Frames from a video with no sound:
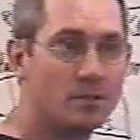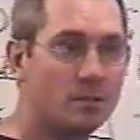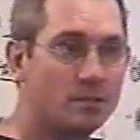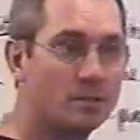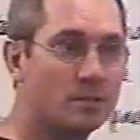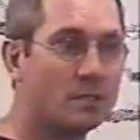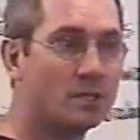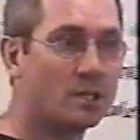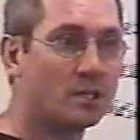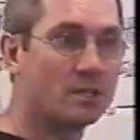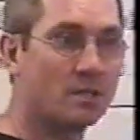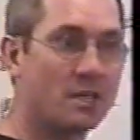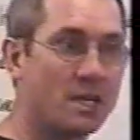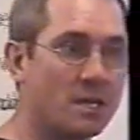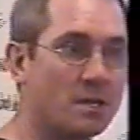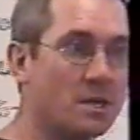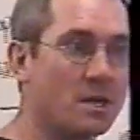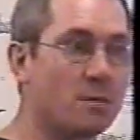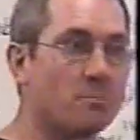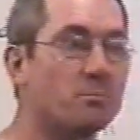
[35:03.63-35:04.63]
a,
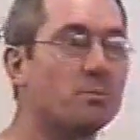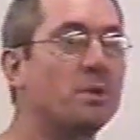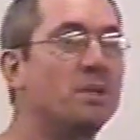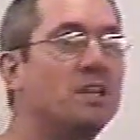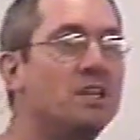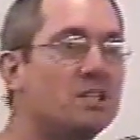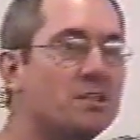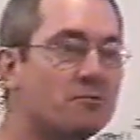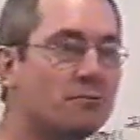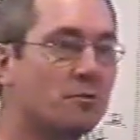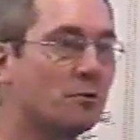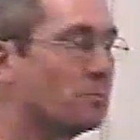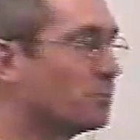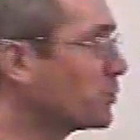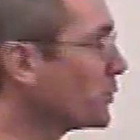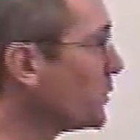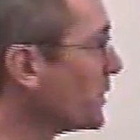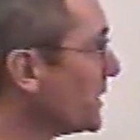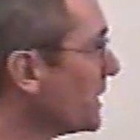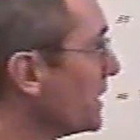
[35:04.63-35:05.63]
a peaceful
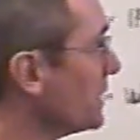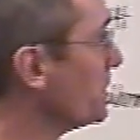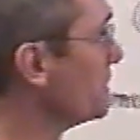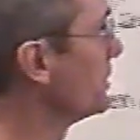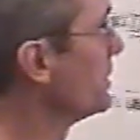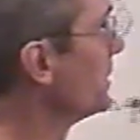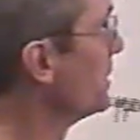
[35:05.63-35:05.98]
bridge